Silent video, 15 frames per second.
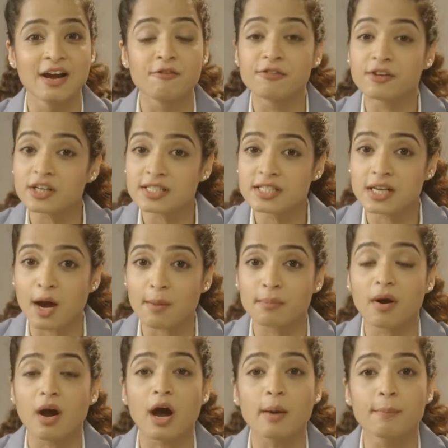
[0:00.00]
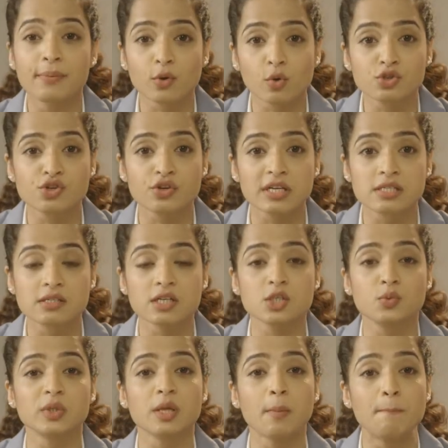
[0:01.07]
First up, approach research
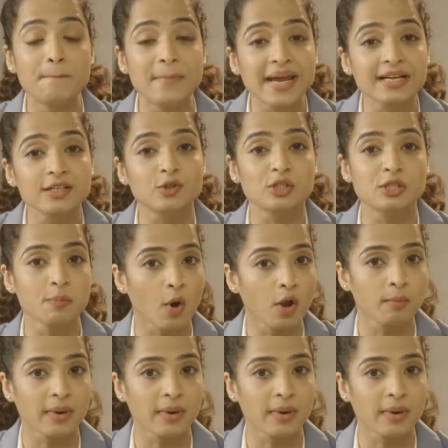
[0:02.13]
with a big to small